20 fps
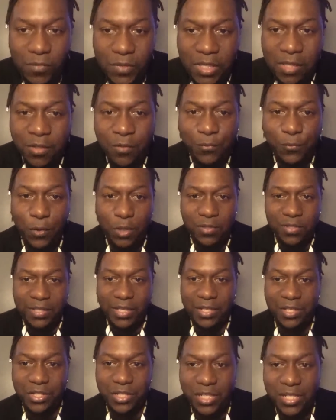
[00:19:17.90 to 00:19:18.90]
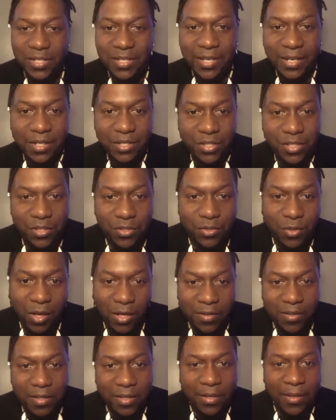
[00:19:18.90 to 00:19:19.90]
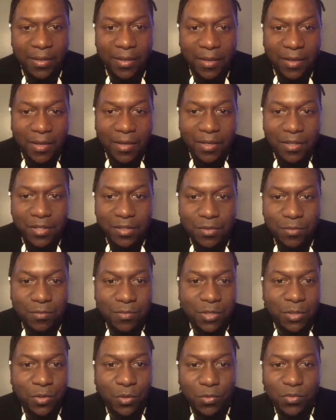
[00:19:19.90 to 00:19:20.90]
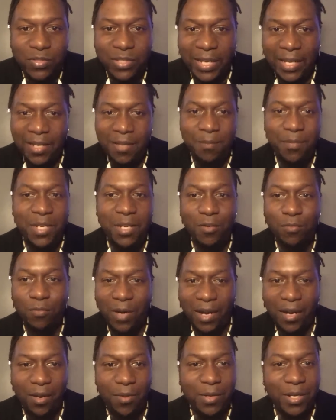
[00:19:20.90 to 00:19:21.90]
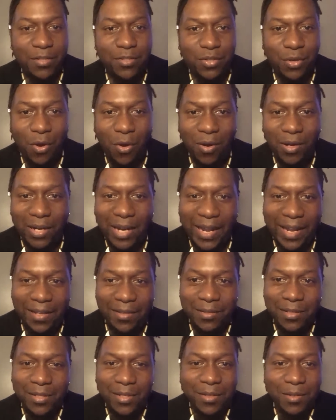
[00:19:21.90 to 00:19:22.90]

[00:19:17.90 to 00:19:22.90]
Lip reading: the first thing she did, she start to you know, scanning me around and talk like,